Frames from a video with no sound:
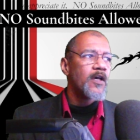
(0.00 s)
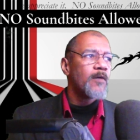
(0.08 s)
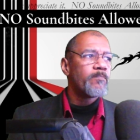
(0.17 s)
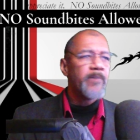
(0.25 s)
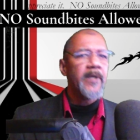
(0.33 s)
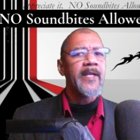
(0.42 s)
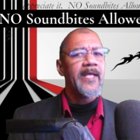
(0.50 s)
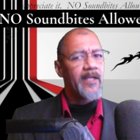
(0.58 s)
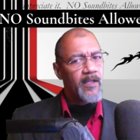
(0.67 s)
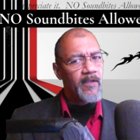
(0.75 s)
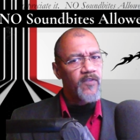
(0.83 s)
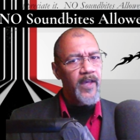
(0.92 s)
But it
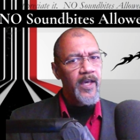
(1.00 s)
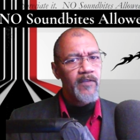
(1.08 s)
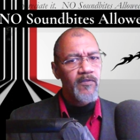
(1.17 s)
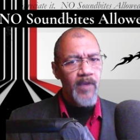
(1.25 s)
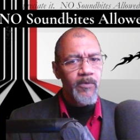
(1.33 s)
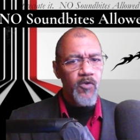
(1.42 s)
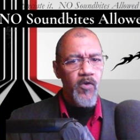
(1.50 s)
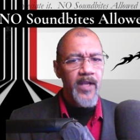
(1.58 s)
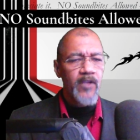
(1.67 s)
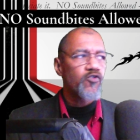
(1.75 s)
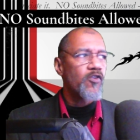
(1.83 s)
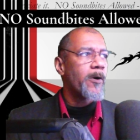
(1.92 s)
is a Democratic
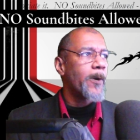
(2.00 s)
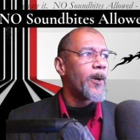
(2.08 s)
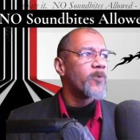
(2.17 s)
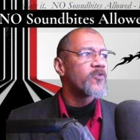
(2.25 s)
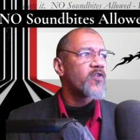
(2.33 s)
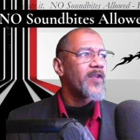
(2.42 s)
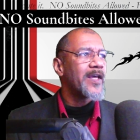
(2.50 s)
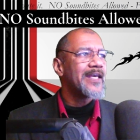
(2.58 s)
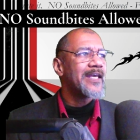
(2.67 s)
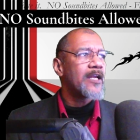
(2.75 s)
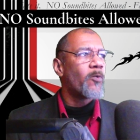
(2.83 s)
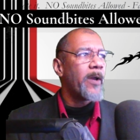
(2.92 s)
stronghold, so they can
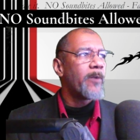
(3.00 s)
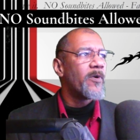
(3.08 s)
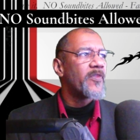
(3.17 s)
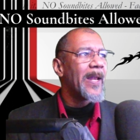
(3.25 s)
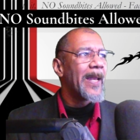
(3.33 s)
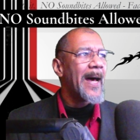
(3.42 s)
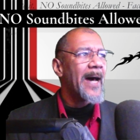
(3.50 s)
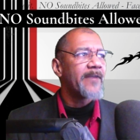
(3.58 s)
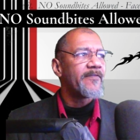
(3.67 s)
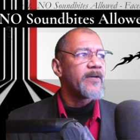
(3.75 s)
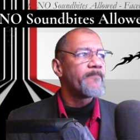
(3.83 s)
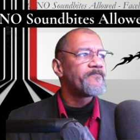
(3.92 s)
get away with a lot of it.